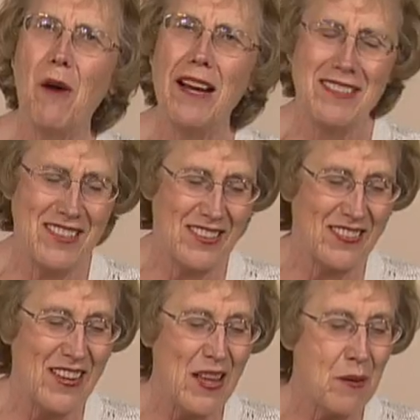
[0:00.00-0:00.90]
want
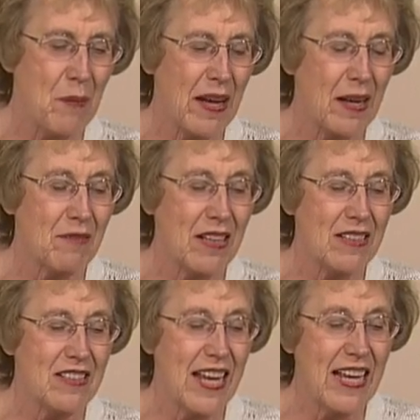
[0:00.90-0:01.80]
to, but I'm
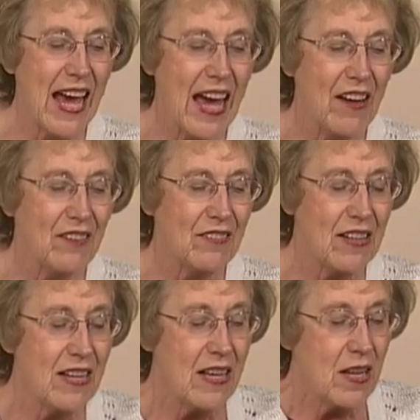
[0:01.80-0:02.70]
going to take out
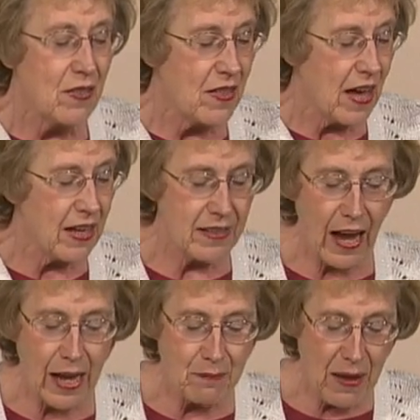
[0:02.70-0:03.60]
the
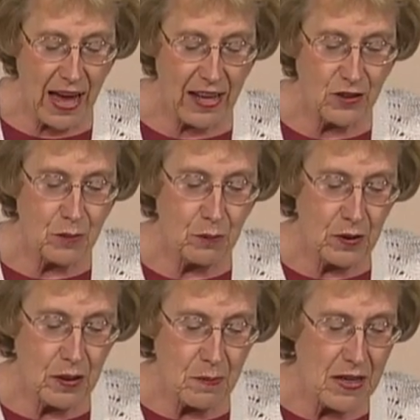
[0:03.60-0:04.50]
9 patch and
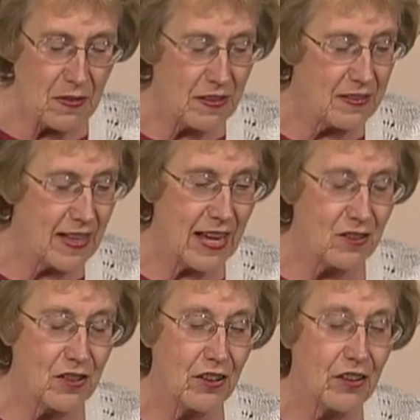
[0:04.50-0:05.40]
put them in the
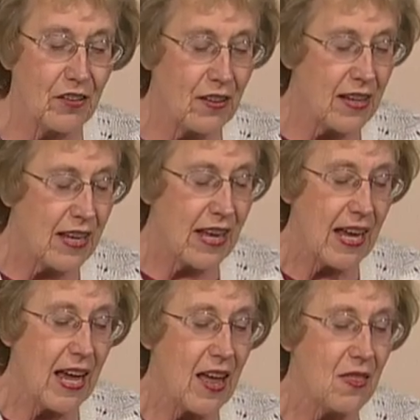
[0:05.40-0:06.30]
center,
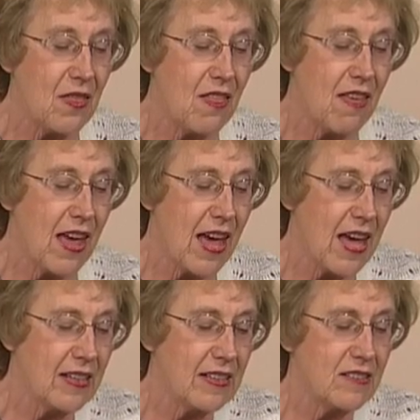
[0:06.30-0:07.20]
and
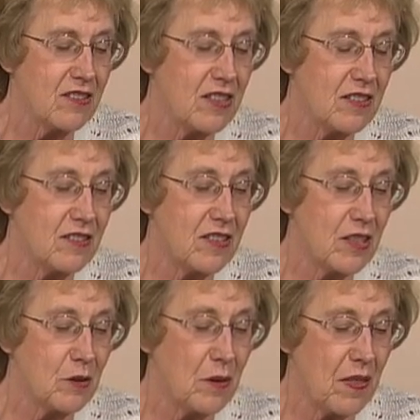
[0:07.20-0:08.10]
then let's just
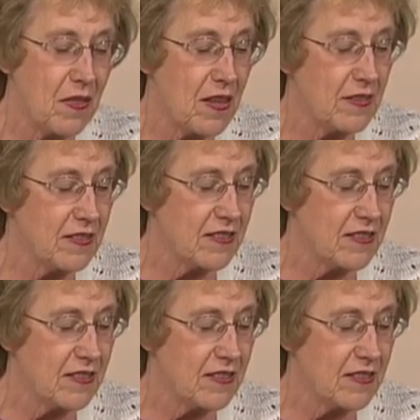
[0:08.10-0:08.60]
deal with this